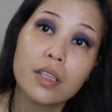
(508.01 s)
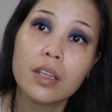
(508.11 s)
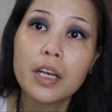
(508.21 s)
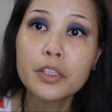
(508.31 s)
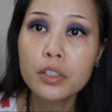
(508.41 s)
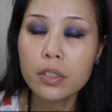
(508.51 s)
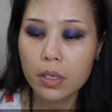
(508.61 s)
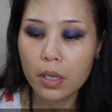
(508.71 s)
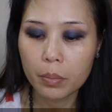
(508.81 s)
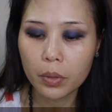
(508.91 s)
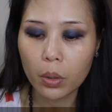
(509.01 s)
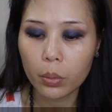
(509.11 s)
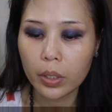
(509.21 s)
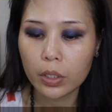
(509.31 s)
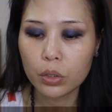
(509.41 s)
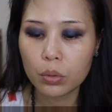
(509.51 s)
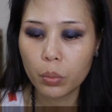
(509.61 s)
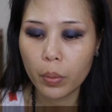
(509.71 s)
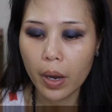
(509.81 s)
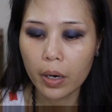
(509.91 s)
the lashes that I'm going to
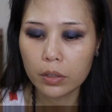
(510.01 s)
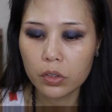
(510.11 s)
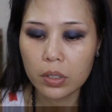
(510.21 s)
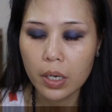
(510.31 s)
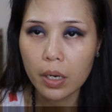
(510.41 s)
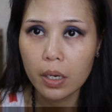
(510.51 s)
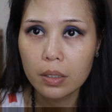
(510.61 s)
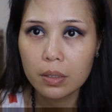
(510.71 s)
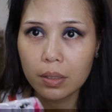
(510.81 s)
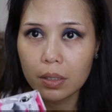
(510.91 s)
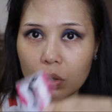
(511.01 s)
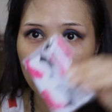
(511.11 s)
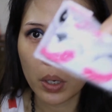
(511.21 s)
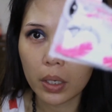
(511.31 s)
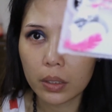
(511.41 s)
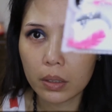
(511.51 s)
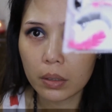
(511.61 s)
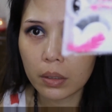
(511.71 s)
wear today is this one.